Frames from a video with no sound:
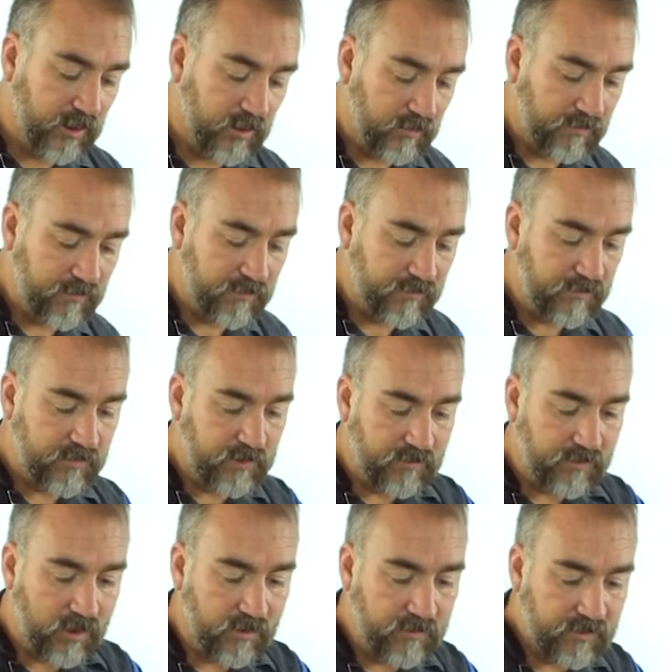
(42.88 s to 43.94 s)
narrow
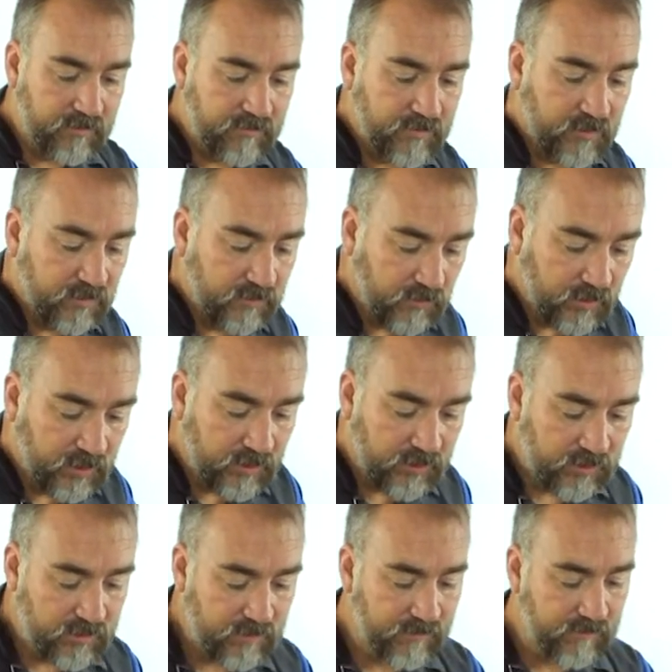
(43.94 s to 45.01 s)
compartment filled with
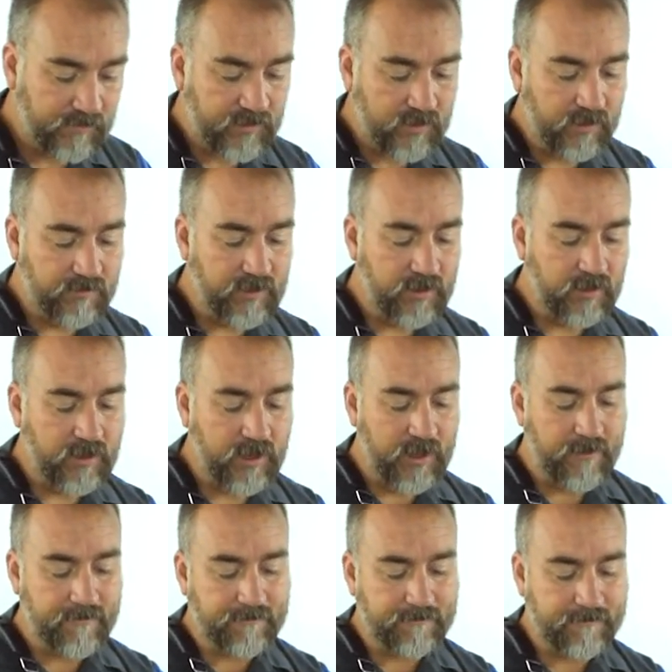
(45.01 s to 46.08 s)
a
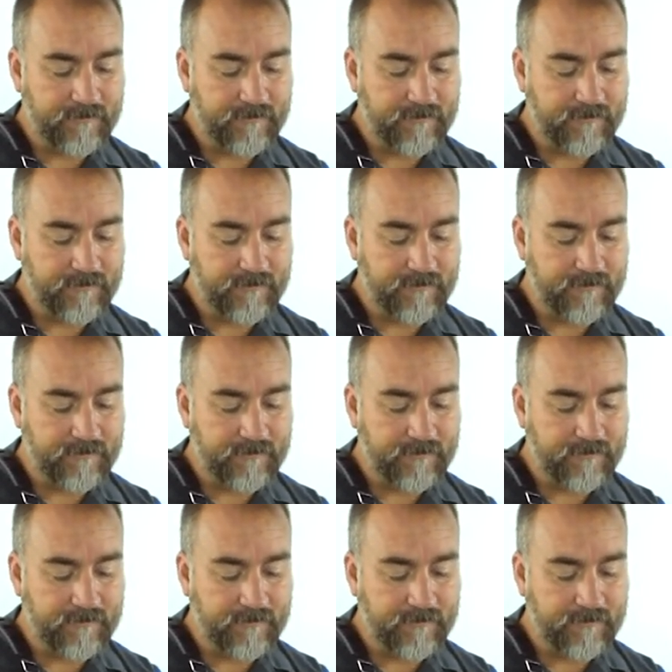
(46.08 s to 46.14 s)
meerkat